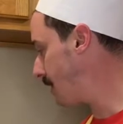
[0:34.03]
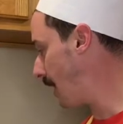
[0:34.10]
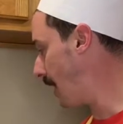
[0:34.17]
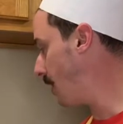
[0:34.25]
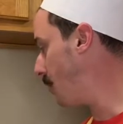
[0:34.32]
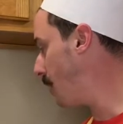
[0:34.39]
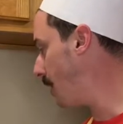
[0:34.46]

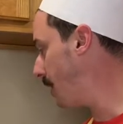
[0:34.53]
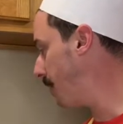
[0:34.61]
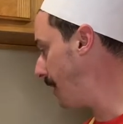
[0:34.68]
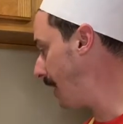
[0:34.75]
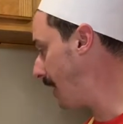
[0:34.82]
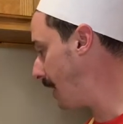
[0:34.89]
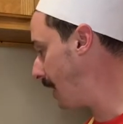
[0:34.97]
you want to
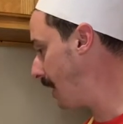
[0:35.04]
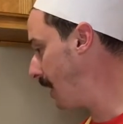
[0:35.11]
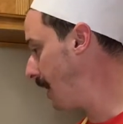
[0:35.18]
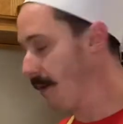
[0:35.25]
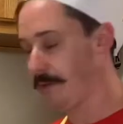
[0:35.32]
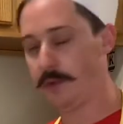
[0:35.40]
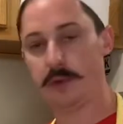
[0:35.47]
pick a
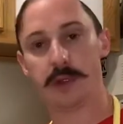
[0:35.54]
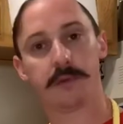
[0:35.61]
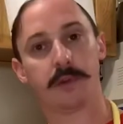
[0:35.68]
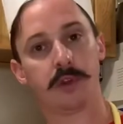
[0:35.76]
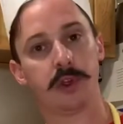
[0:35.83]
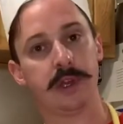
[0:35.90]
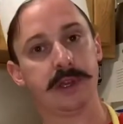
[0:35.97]
few different
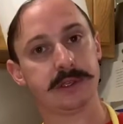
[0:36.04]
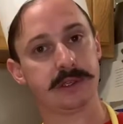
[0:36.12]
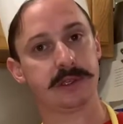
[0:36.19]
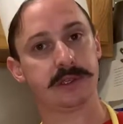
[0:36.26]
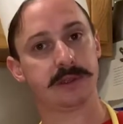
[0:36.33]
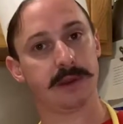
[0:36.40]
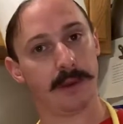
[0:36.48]

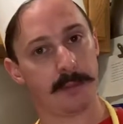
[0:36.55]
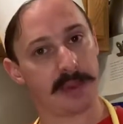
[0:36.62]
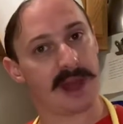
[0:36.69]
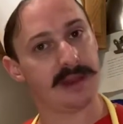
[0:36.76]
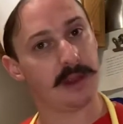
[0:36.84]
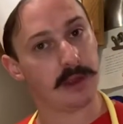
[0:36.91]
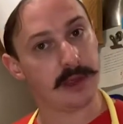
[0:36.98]
cheeses, a
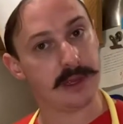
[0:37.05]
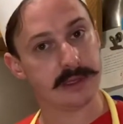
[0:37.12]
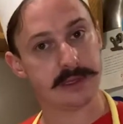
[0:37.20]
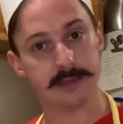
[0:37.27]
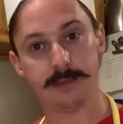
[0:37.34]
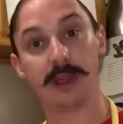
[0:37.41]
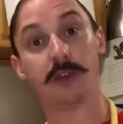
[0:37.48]
blend of cheeses,
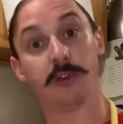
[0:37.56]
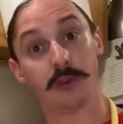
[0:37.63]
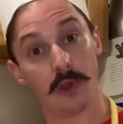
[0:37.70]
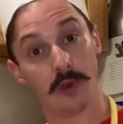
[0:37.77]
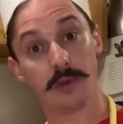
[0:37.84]
make your own.